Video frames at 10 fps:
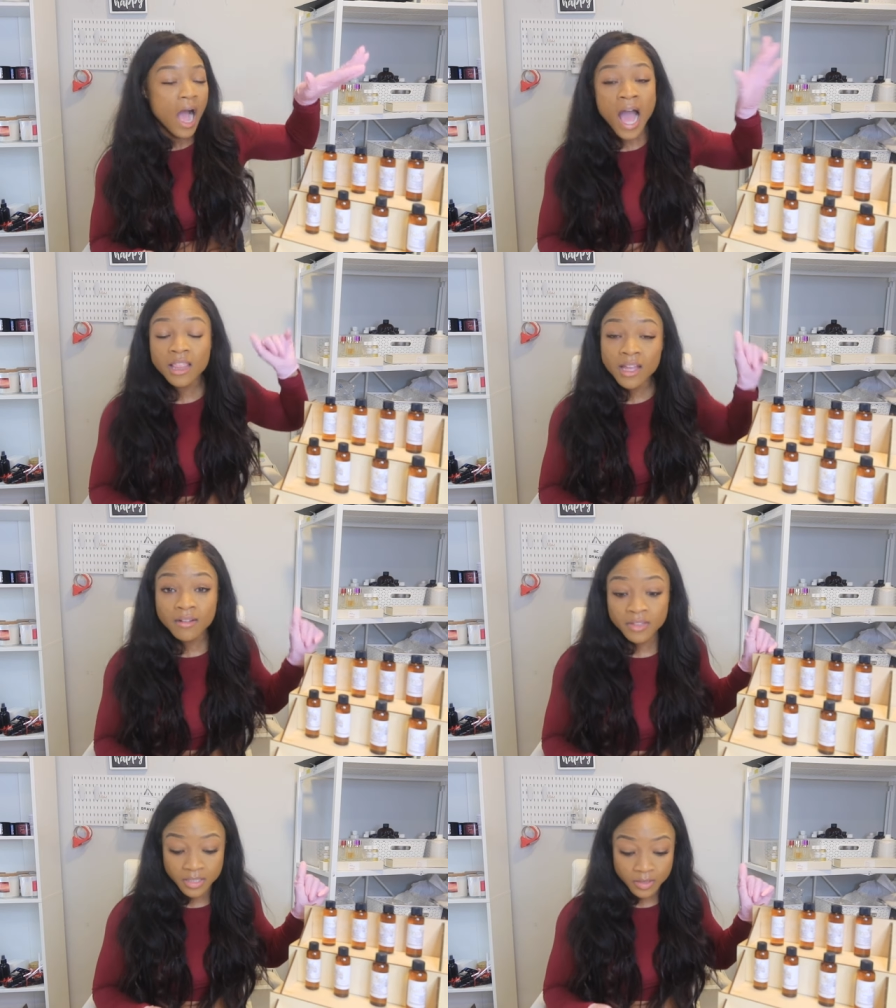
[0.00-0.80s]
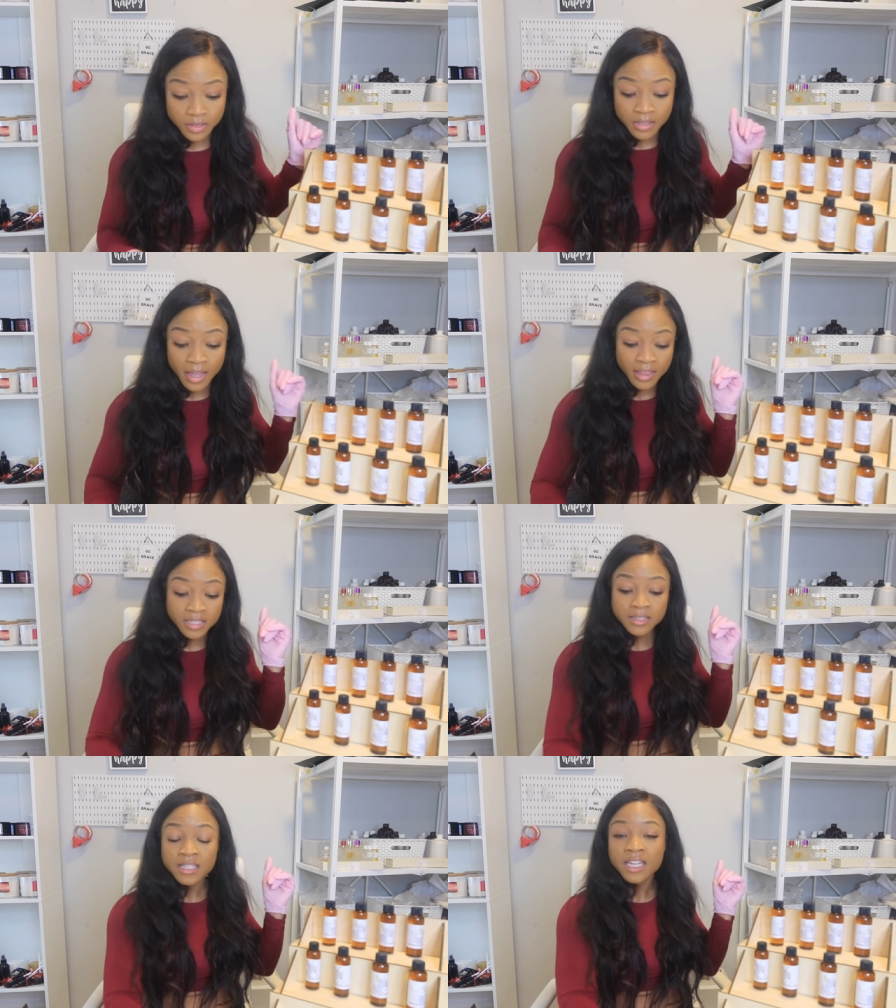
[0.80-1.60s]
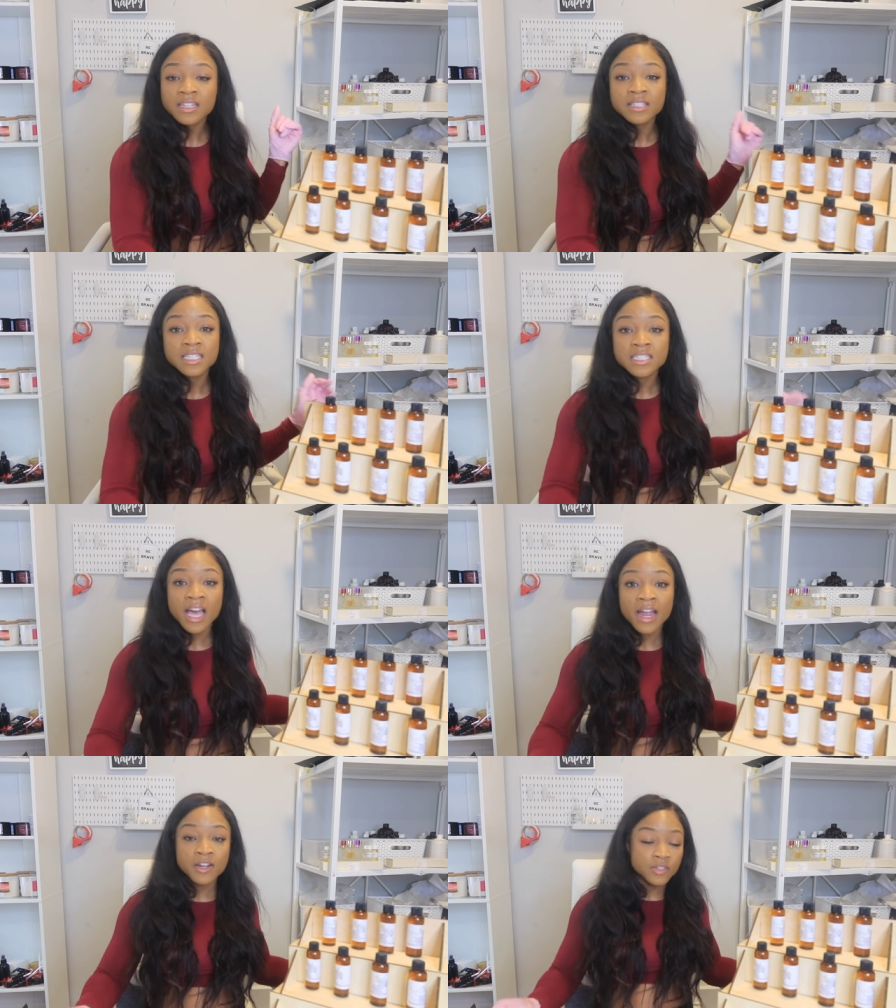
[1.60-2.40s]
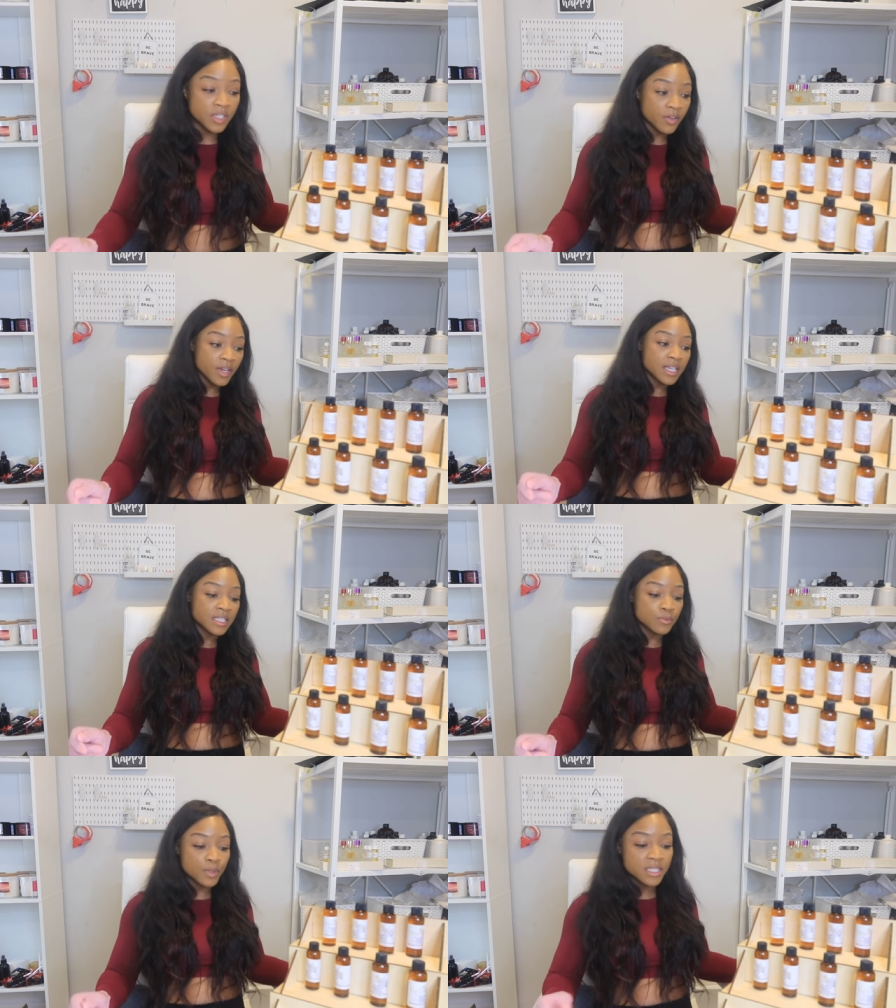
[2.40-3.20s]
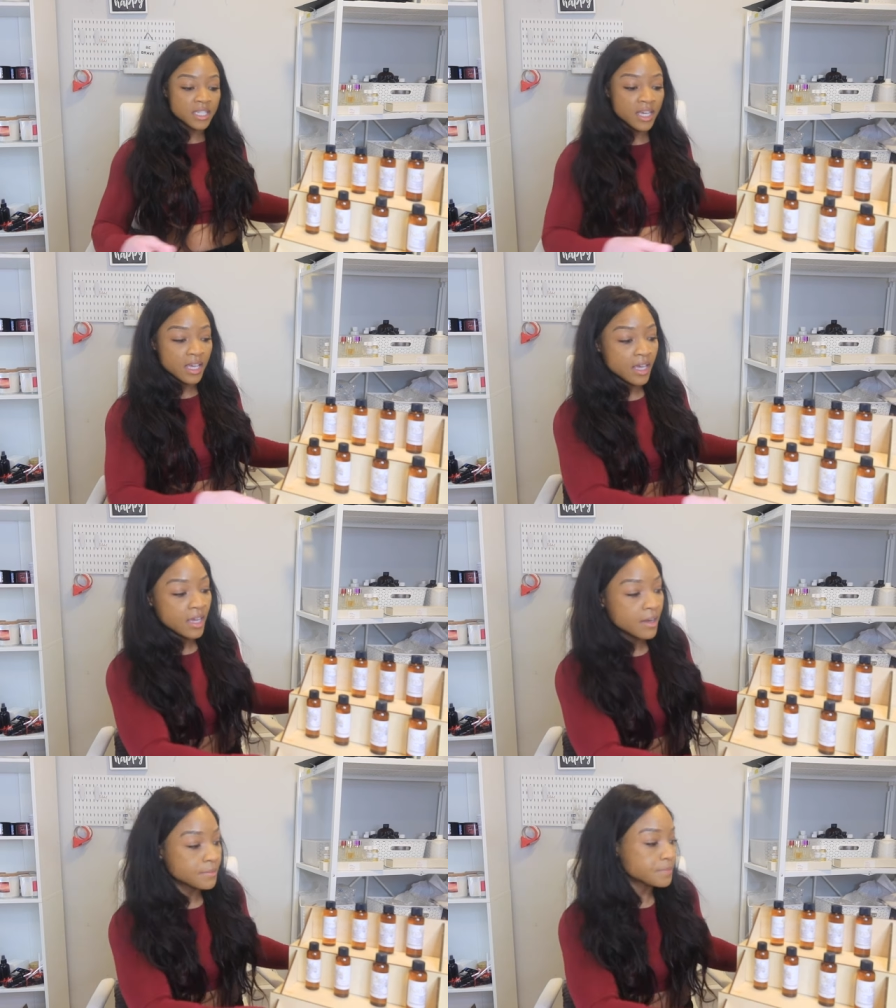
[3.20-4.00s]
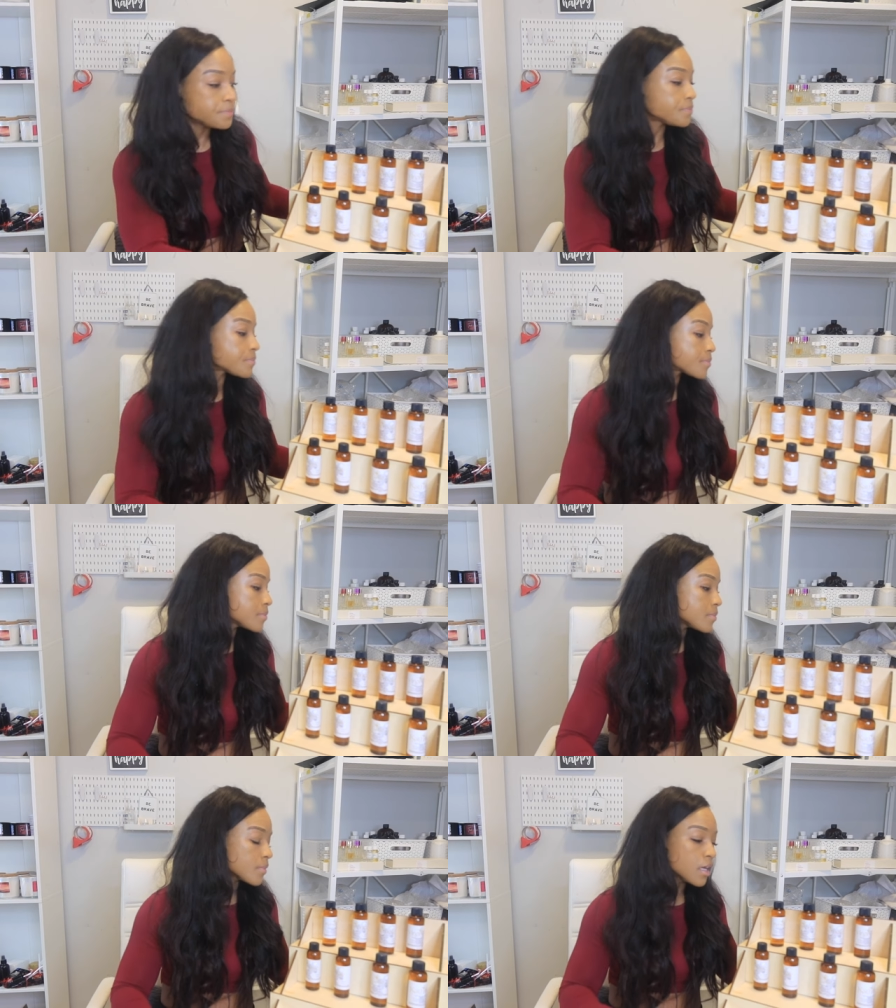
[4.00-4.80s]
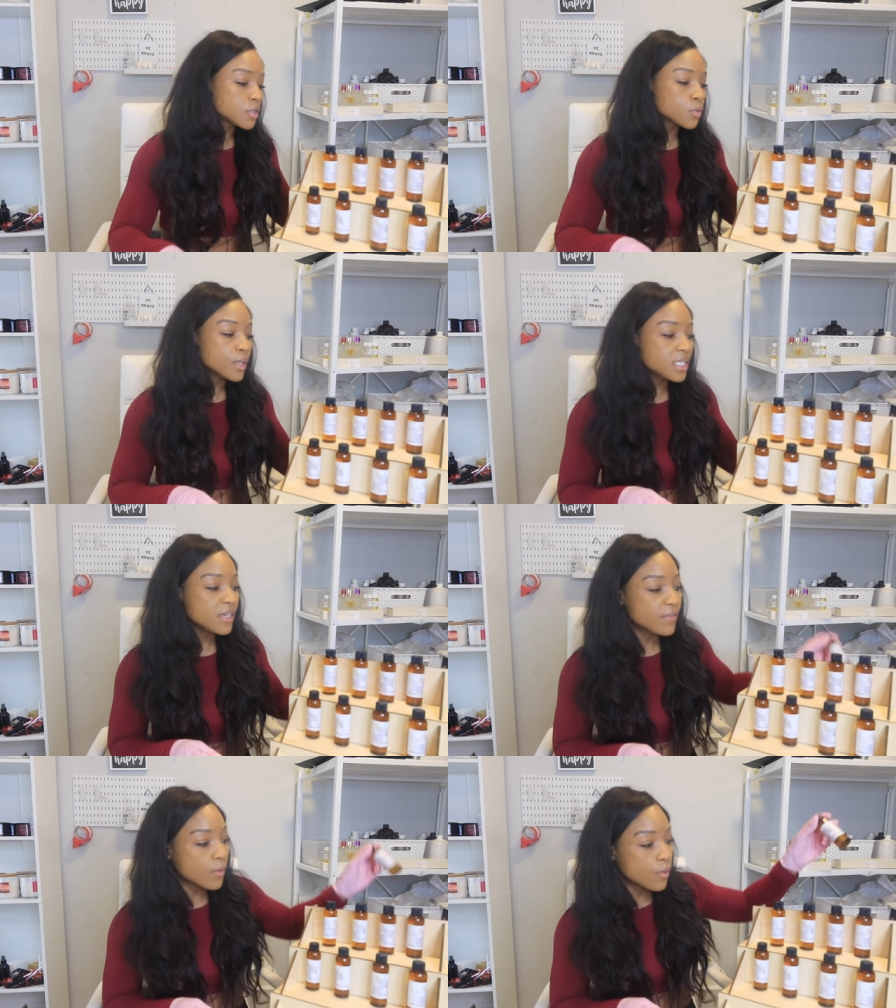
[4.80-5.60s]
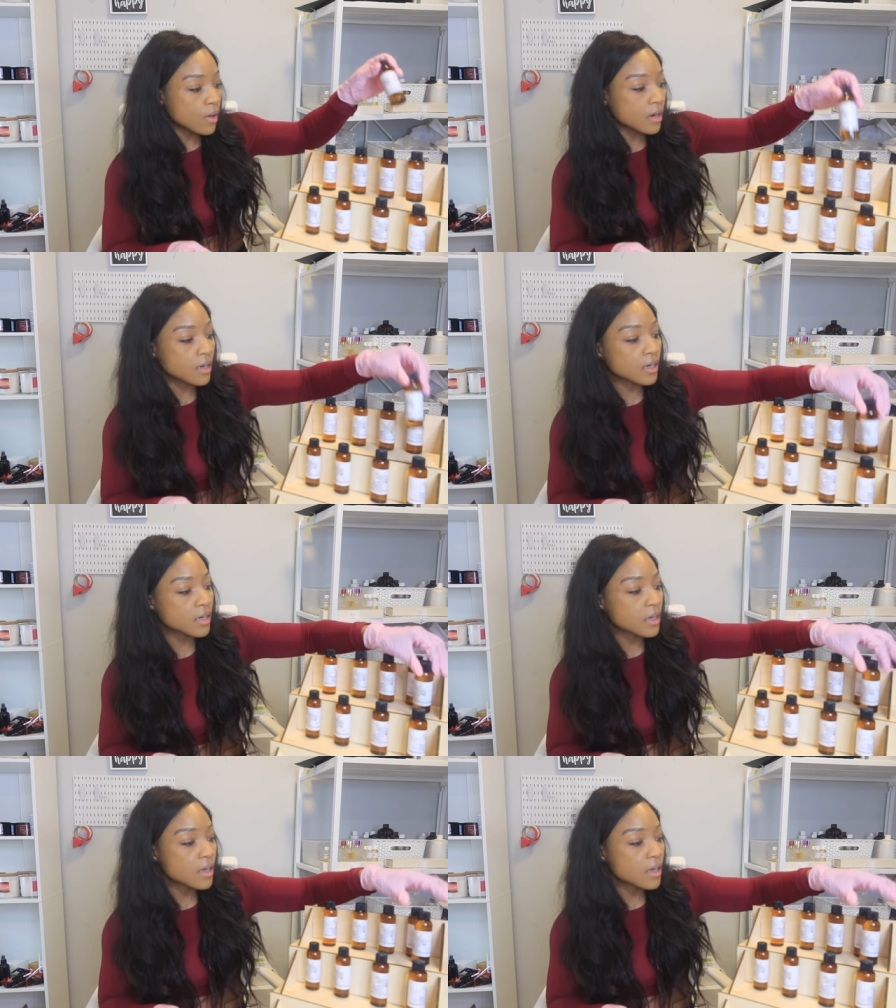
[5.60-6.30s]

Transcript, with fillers: I love this, like this is the end of the entire series. We did 24